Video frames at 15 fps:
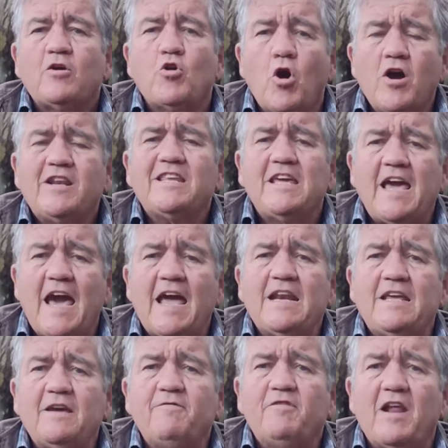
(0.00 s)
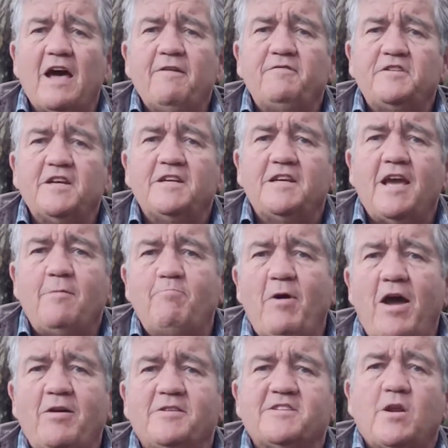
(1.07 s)
God can give life to dead
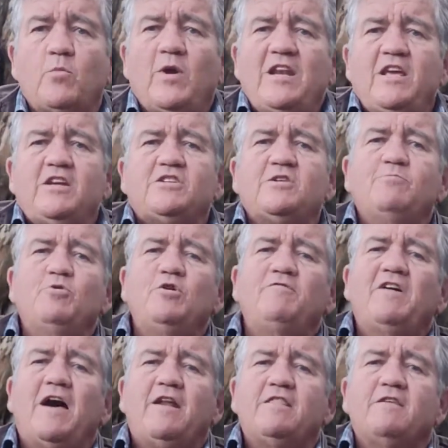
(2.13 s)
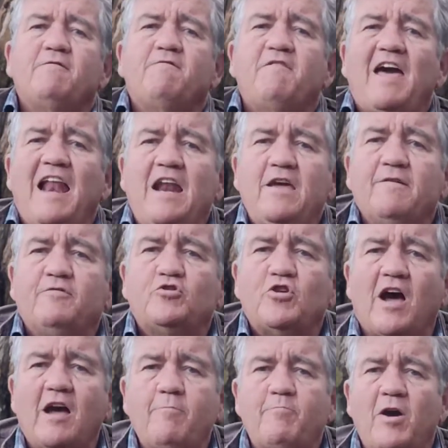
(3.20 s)
bones, and we need to move out of the valley of
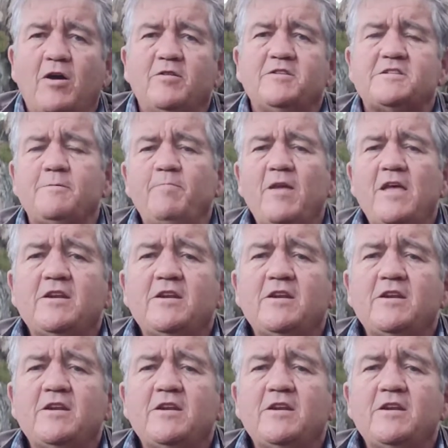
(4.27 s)
dry bones